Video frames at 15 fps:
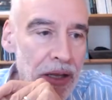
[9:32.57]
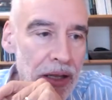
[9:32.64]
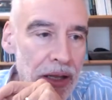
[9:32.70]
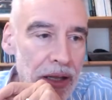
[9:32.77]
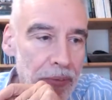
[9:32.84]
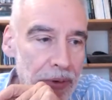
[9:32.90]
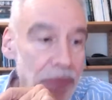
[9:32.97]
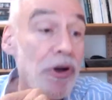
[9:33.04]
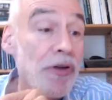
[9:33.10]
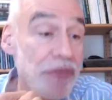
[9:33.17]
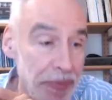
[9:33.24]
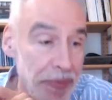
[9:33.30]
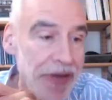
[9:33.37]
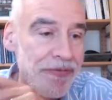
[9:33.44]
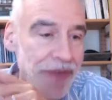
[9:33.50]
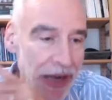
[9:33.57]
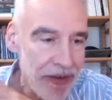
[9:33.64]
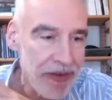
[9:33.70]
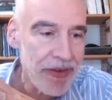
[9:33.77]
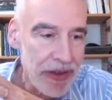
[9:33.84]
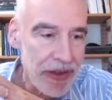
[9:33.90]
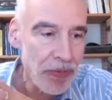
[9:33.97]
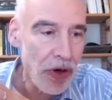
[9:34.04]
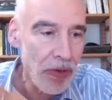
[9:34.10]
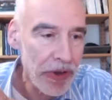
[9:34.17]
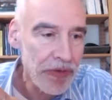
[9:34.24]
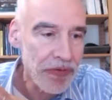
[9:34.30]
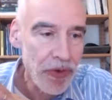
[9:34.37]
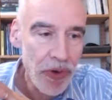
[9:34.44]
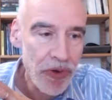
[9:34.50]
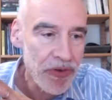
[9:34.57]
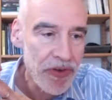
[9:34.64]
one of the big factors at the moment, of course,